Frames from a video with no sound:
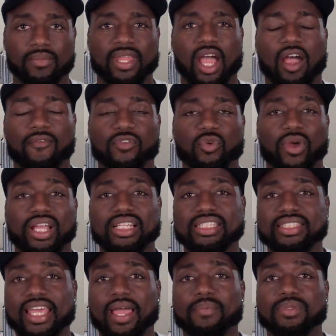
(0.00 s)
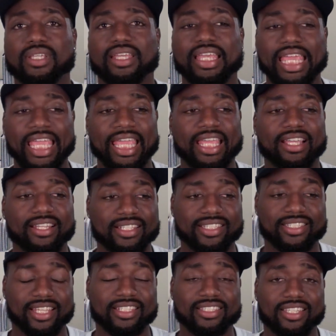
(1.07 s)
Now, if you accept
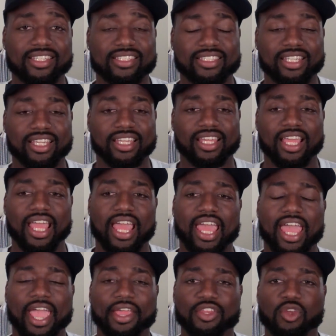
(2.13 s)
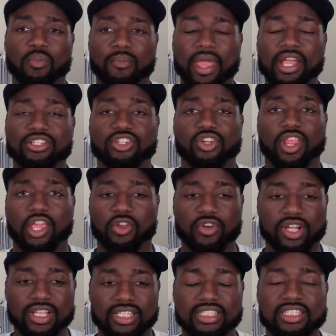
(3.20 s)
inconsistency and you make sure that you're
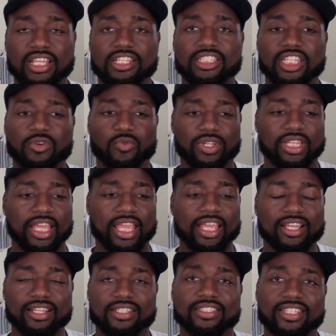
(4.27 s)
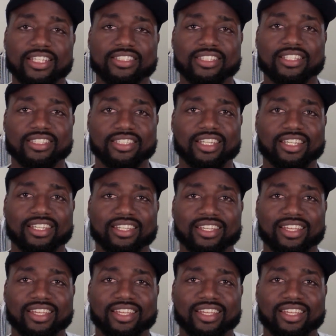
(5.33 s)
consistent with inconsistency,